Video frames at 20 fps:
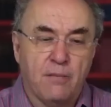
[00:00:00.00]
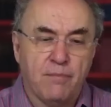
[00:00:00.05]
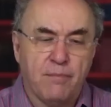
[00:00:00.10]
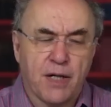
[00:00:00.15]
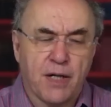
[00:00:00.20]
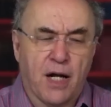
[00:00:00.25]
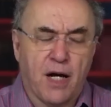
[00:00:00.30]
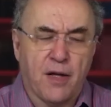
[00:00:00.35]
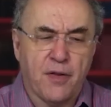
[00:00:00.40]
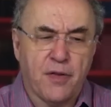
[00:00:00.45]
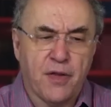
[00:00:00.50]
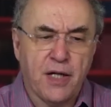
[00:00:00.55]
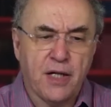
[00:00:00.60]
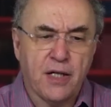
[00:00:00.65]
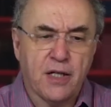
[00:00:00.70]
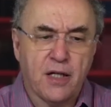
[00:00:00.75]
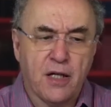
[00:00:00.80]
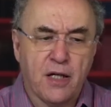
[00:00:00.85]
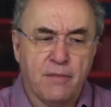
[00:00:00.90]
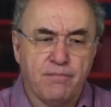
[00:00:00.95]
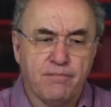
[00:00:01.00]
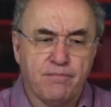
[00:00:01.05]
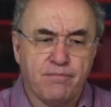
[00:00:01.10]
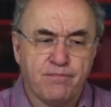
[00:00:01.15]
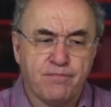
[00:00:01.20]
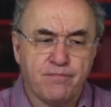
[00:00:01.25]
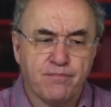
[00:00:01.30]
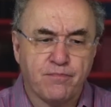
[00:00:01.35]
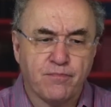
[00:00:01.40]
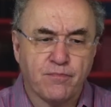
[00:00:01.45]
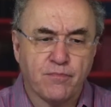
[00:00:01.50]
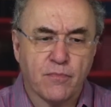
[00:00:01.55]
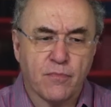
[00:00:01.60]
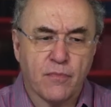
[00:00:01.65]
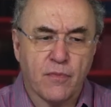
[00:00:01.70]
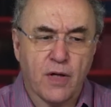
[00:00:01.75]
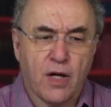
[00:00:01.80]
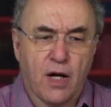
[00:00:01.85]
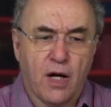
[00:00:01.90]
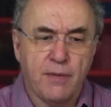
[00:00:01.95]
But I think,
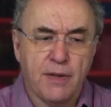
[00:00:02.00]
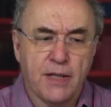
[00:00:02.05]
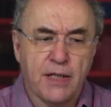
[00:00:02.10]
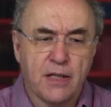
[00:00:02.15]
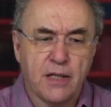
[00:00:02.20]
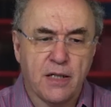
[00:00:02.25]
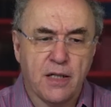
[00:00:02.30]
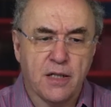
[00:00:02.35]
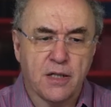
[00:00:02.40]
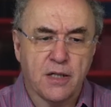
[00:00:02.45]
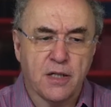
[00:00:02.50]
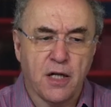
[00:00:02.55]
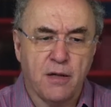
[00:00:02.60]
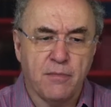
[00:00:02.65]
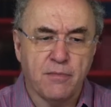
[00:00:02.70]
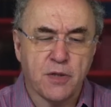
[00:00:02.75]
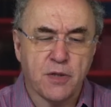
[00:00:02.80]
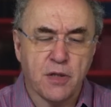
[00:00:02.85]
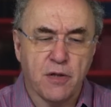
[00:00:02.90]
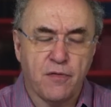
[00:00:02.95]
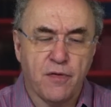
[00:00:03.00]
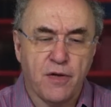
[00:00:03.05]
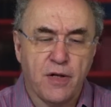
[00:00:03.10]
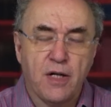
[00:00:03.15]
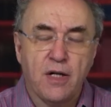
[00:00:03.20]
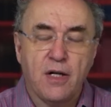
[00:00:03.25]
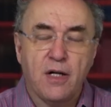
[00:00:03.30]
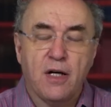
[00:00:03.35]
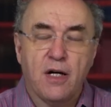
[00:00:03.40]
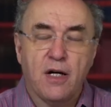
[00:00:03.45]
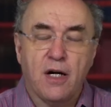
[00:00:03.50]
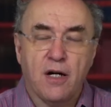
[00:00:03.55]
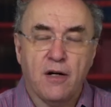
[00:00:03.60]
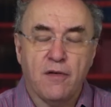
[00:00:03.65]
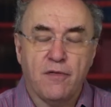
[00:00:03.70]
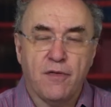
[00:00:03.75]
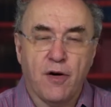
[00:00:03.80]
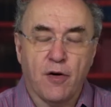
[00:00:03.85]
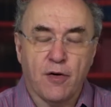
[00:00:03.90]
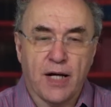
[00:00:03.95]
in terms of
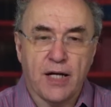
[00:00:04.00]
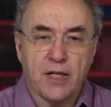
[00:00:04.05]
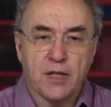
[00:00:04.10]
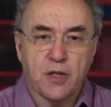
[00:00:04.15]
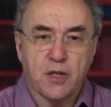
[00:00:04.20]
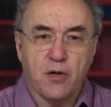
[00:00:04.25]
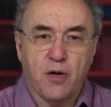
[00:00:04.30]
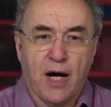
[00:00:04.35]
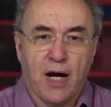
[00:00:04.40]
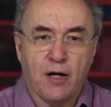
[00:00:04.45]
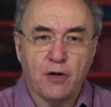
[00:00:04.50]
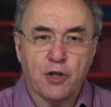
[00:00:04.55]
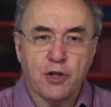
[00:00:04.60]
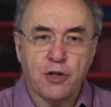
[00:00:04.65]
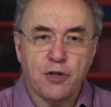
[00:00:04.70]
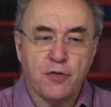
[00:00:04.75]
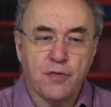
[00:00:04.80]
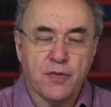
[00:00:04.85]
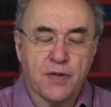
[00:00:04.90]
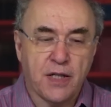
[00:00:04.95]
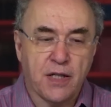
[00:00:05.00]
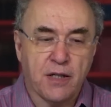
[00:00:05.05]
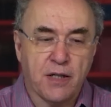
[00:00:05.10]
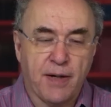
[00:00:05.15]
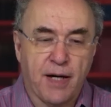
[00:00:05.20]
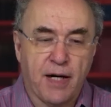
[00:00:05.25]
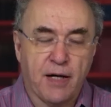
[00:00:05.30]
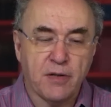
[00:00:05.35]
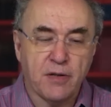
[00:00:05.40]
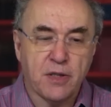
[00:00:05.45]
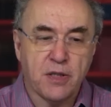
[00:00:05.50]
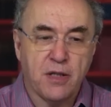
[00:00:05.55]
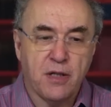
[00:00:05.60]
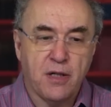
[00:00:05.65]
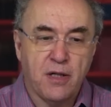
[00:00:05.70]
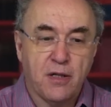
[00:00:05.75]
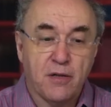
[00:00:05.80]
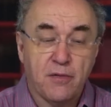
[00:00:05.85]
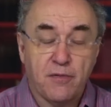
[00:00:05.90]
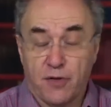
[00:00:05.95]
okay, so how should you think about,
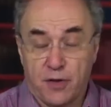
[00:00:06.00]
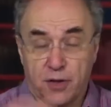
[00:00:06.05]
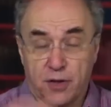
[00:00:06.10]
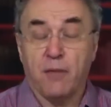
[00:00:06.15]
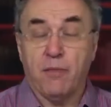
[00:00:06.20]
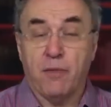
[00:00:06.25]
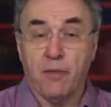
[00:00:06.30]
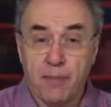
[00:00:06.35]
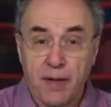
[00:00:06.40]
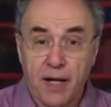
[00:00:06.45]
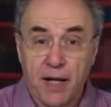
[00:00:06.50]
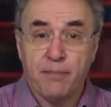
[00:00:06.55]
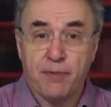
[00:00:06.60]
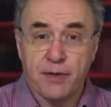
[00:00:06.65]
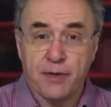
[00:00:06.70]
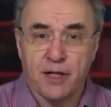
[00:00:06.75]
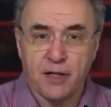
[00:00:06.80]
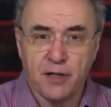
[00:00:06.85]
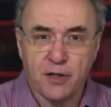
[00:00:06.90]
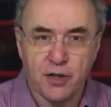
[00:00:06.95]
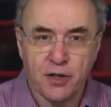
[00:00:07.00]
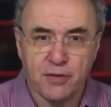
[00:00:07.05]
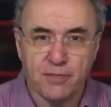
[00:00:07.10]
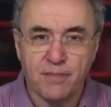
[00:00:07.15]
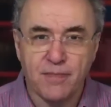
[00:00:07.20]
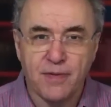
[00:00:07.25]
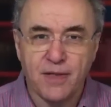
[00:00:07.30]
for example, pair production?